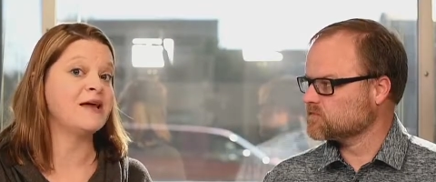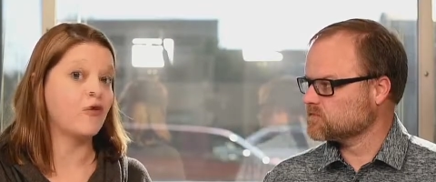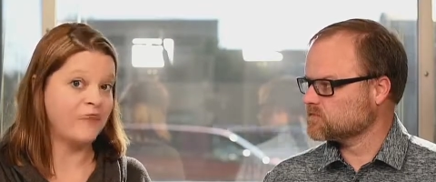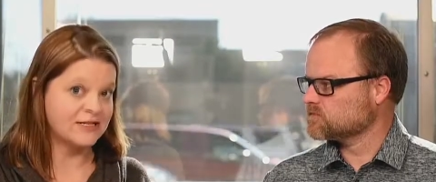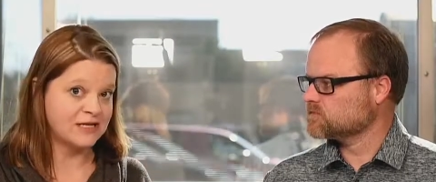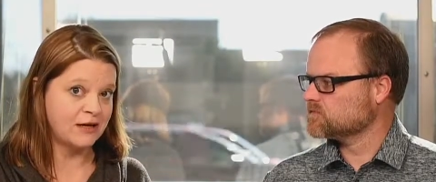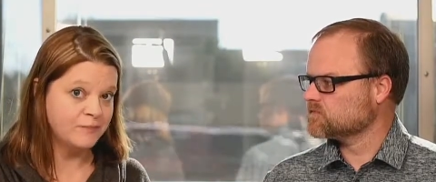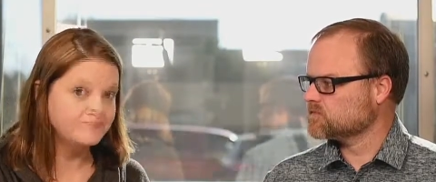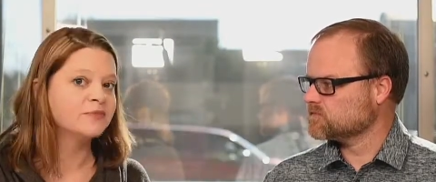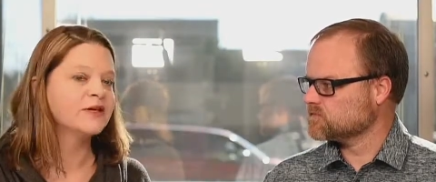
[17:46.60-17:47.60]
Speaker 1: ER visit.
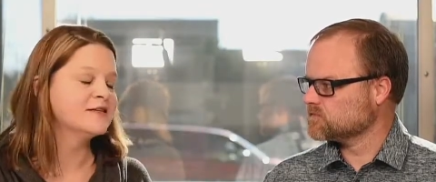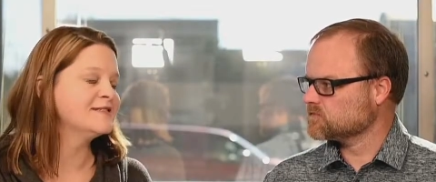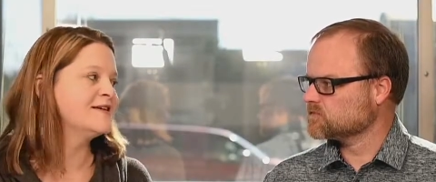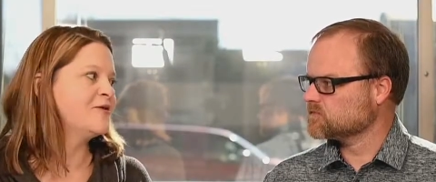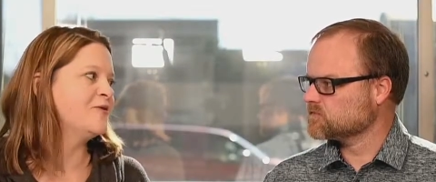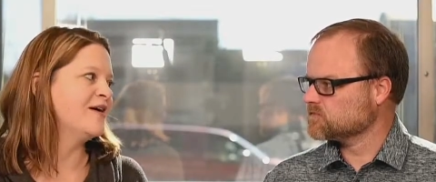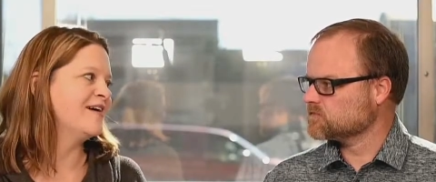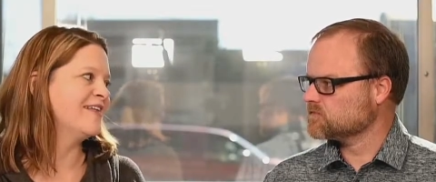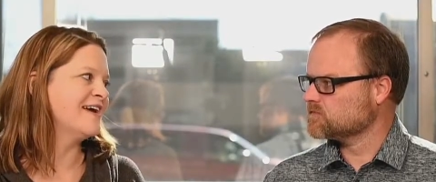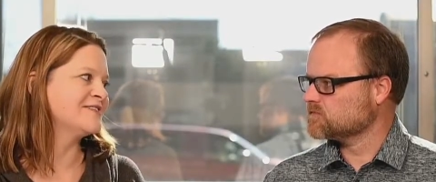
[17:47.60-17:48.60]
So
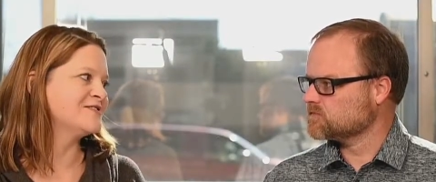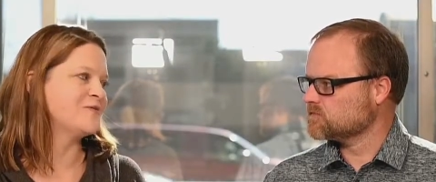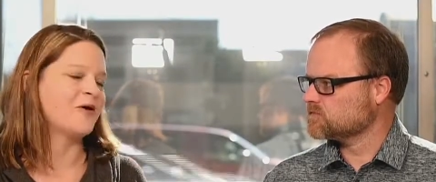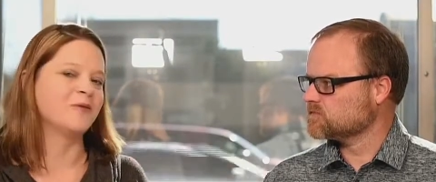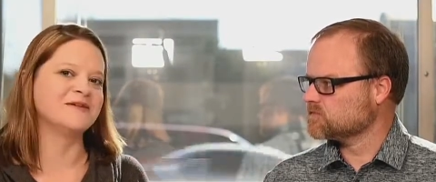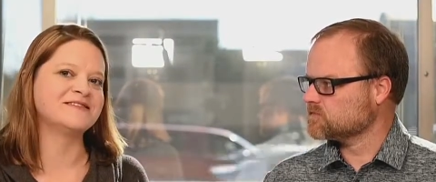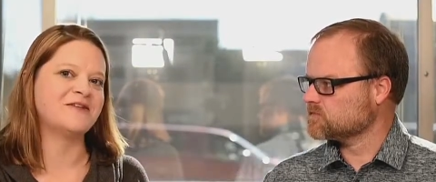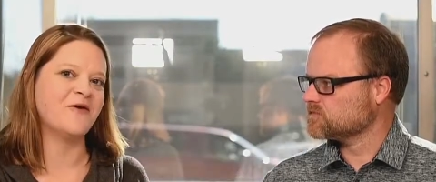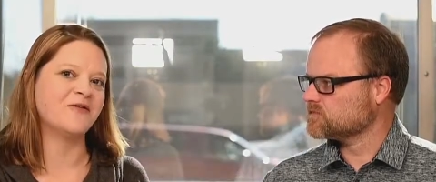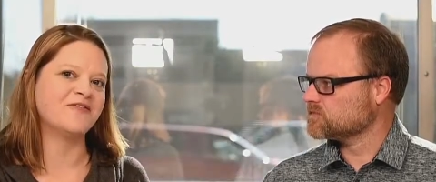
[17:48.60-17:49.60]
uh, that's the purpose in
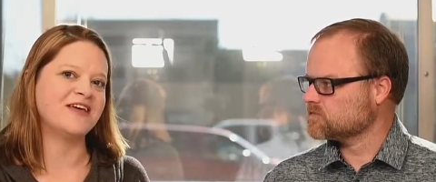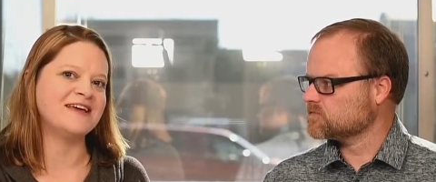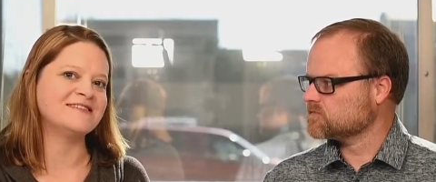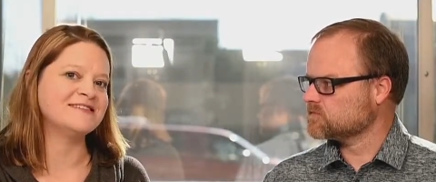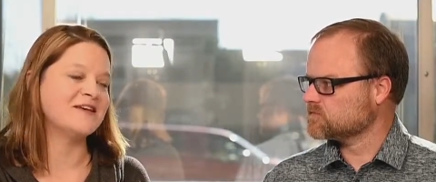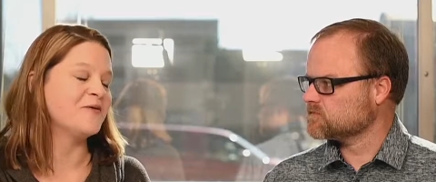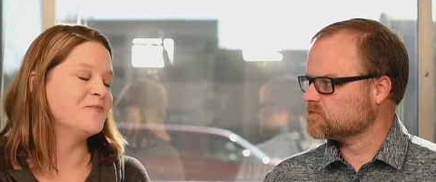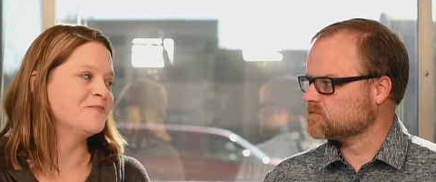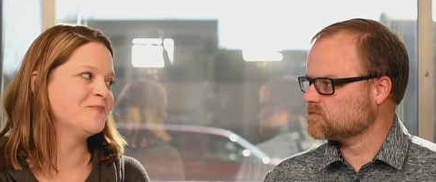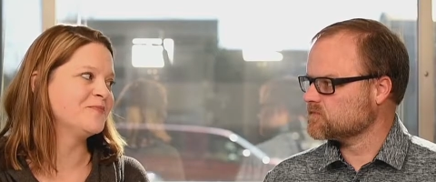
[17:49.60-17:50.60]
all of these. So,
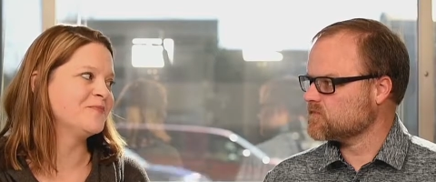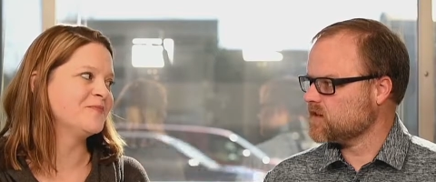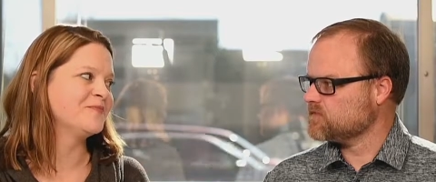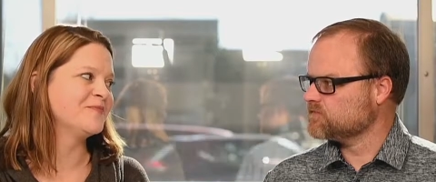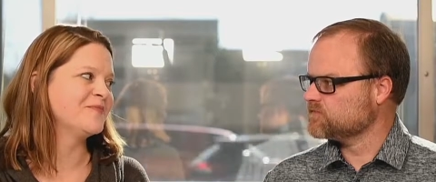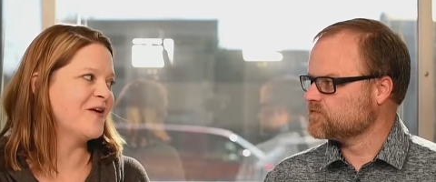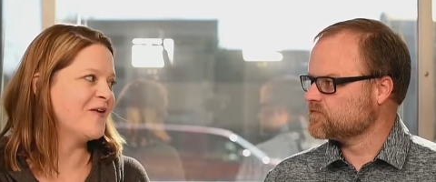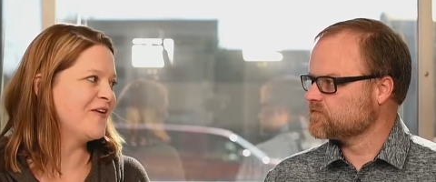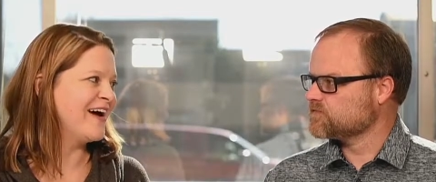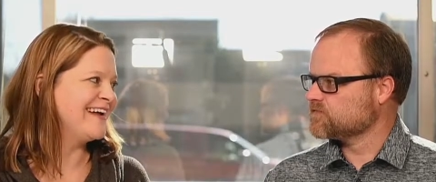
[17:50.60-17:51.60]

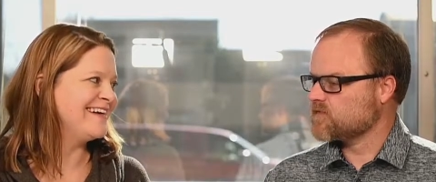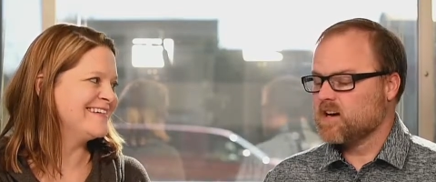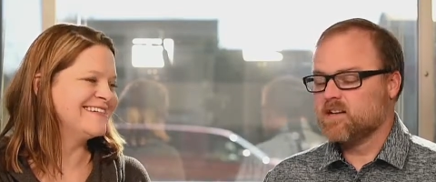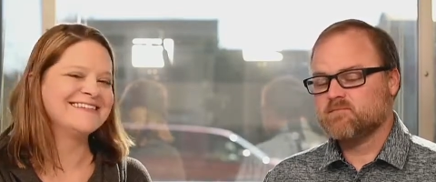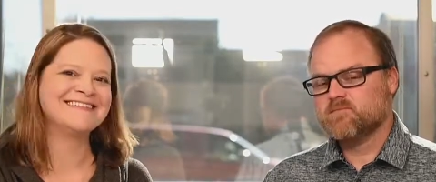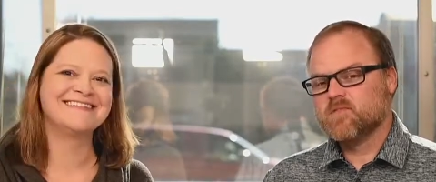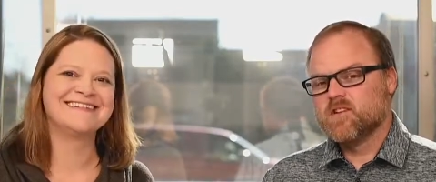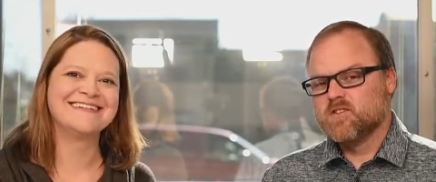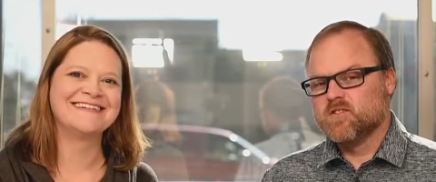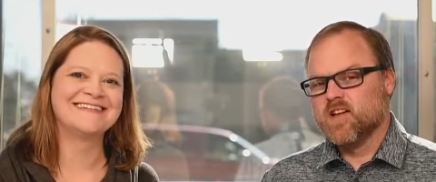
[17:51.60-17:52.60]
all right. All right.
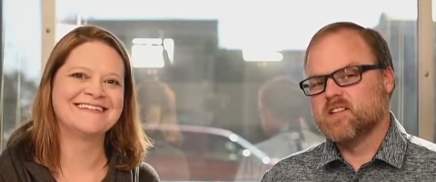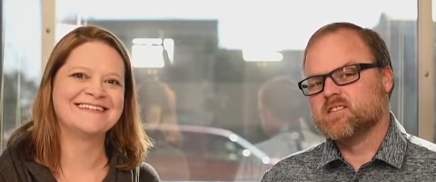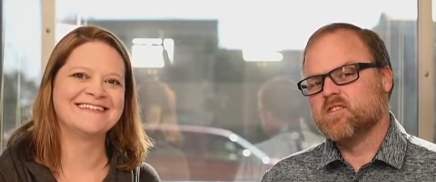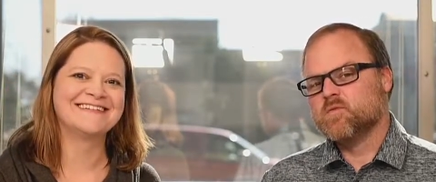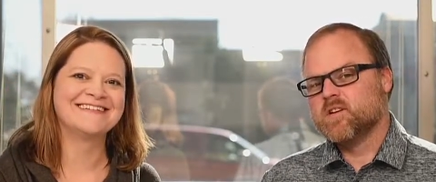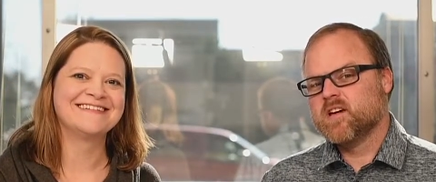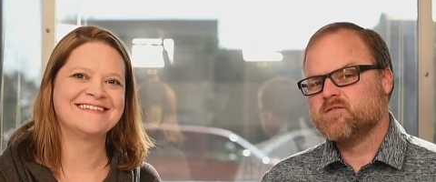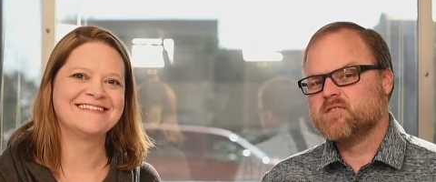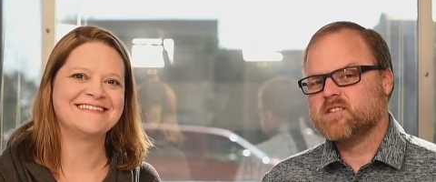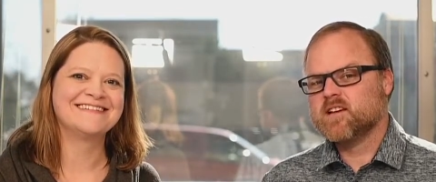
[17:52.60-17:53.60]
Speaker 2: That is all we have
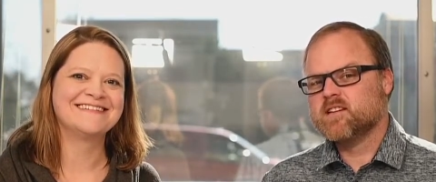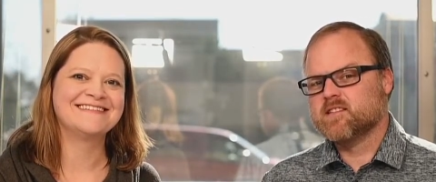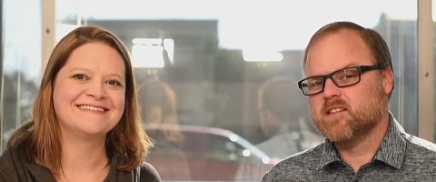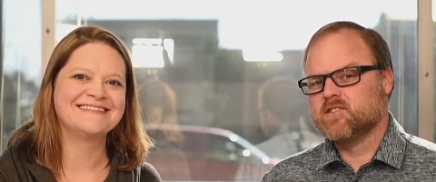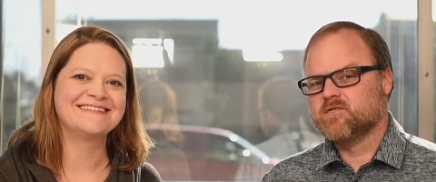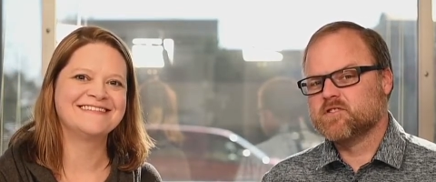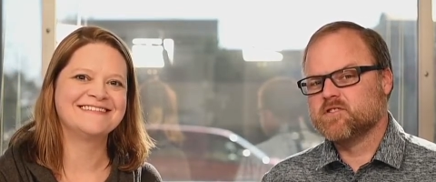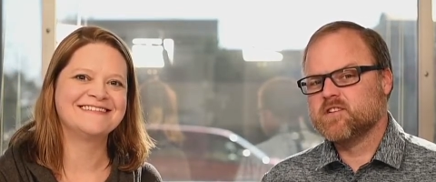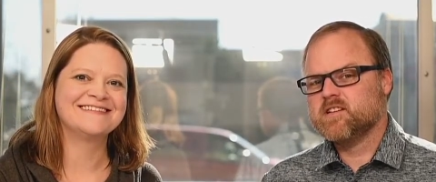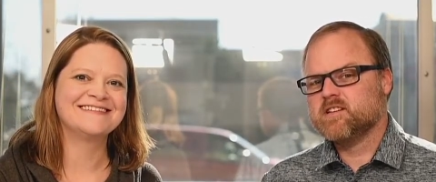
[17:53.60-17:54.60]
for today. Thank you for
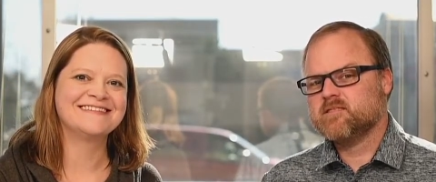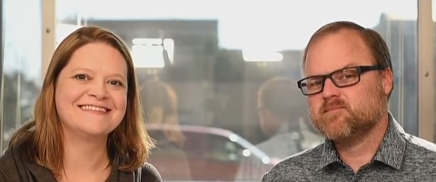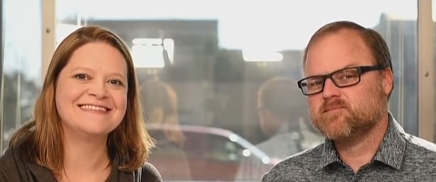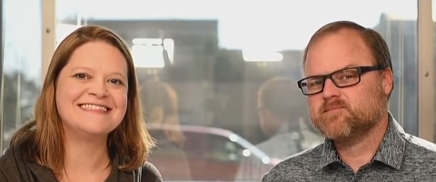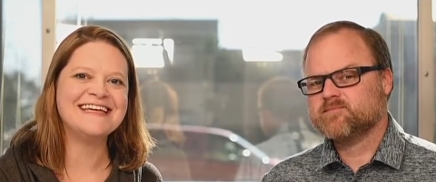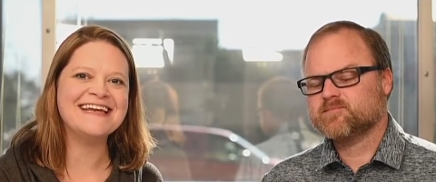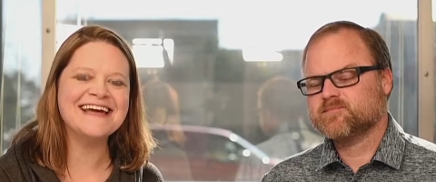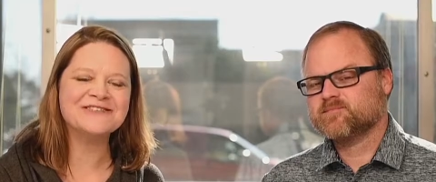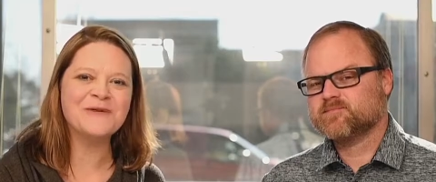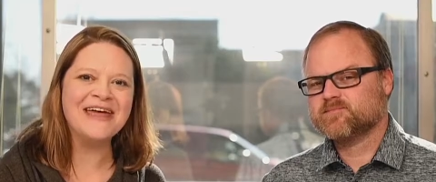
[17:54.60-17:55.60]
tuning in. See
Speaker 1: you
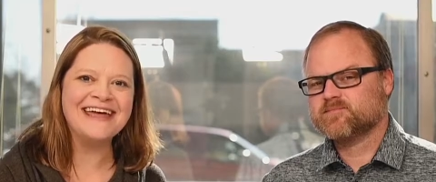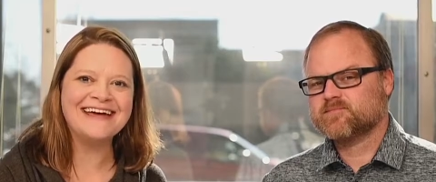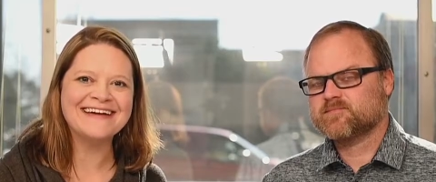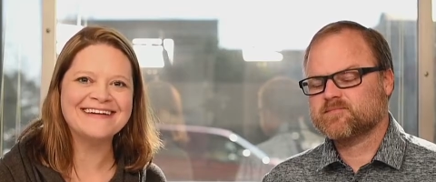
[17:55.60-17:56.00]
next week.